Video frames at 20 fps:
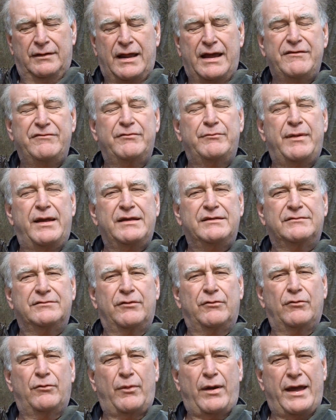life makes
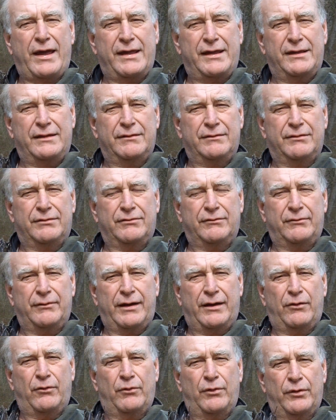her way
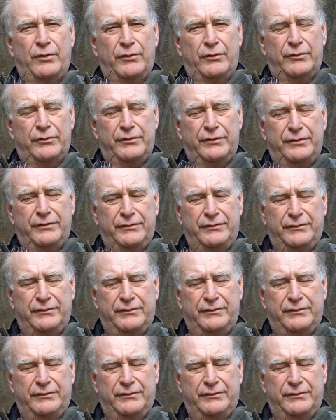through our world.